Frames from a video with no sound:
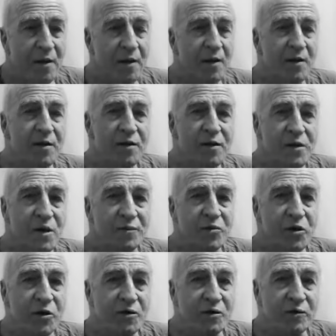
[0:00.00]
The
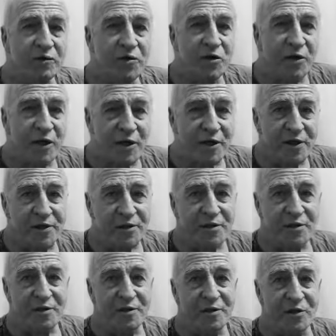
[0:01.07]
subject of
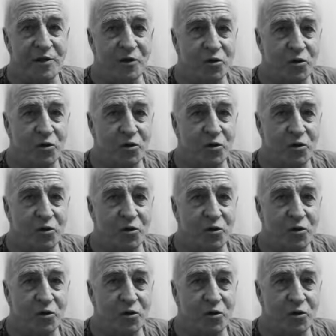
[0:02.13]
today's little